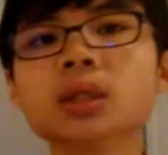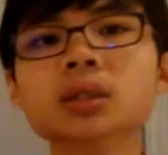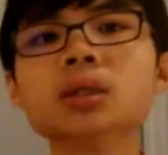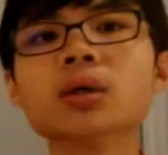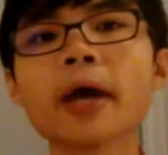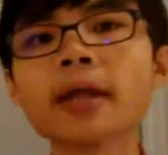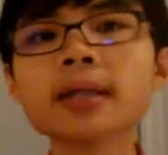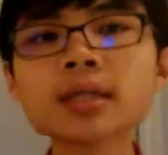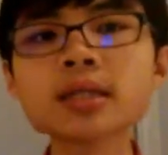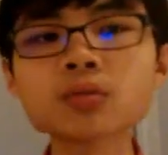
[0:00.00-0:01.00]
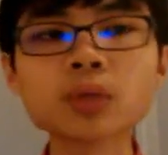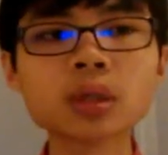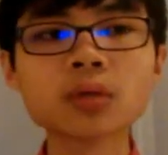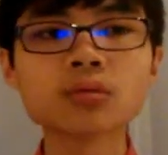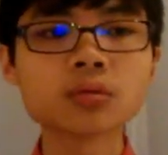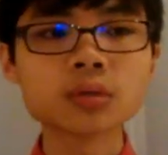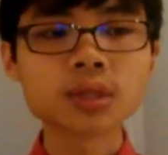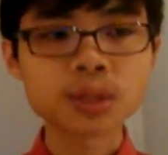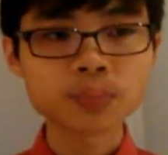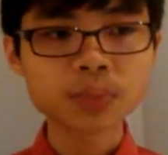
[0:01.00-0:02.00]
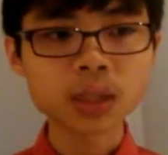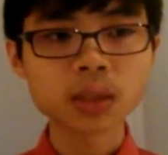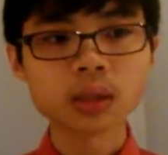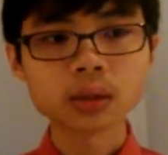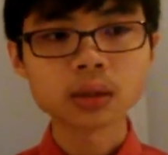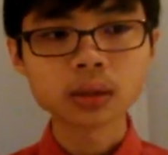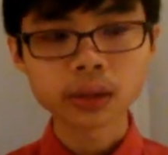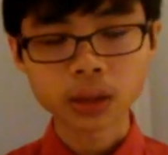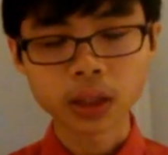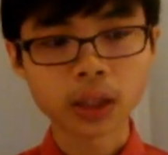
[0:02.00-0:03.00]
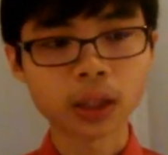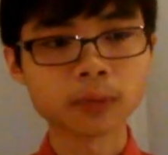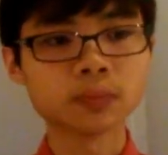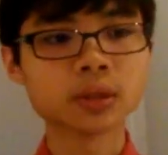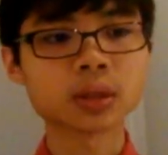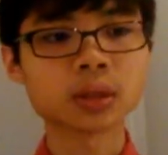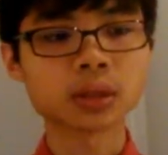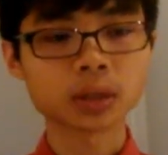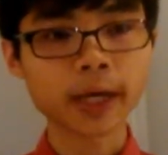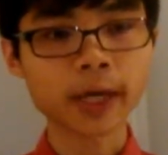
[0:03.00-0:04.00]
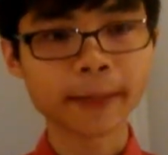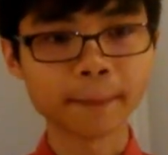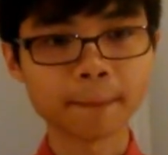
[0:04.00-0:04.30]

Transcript: So at least we know speed times time.